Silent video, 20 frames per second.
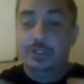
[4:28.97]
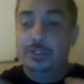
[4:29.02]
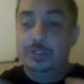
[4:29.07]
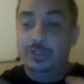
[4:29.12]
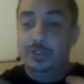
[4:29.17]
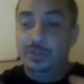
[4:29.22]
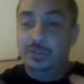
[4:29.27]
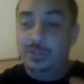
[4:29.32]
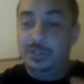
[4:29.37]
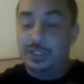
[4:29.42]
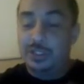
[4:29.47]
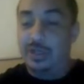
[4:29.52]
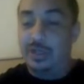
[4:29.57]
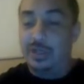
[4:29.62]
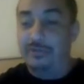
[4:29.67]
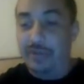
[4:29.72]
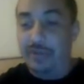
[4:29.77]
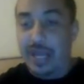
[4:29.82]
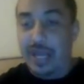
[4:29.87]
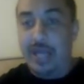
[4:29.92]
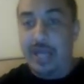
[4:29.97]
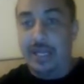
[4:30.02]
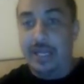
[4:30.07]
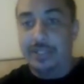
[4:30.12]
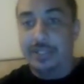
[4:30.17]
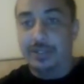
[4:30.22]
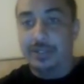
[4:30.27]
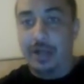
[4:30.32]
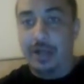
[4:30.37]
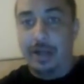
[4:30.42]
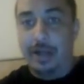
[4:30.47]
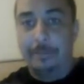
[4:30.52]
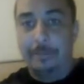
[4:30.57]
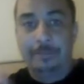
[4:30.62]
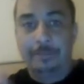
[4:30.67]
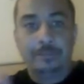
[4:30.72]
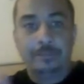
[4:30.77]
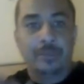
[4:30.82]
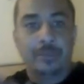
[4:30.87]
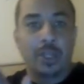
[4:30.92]
to stuff in that nature.
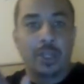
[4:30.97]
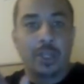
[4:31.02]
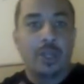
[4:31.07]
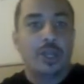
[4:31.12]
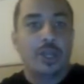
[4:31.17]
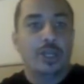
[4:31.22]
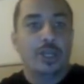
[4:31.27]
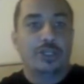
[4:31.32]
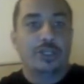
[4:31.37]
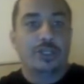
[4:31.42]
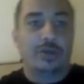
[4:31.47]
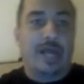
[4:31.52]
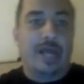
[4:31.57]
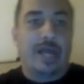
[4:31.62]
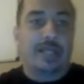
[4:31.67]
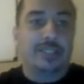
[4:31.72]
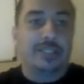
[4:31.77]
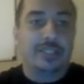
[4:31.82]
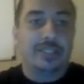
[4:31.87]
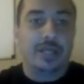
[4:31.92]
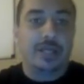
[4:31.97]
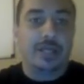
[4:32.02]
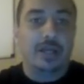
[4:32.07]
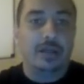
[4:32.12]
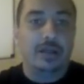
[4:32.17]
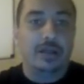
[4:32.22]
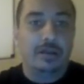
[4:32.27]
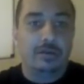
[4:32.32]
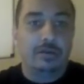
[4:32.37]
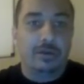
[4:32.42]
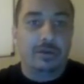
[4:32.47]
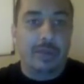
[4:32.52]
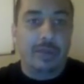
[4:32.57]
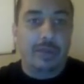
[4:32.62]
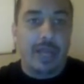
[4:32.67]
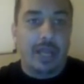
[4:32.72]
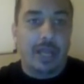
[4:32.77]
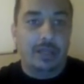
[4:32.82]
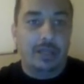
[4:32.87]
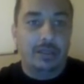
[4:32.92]
So next, where are we
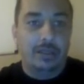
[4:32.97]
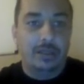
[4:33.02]
at?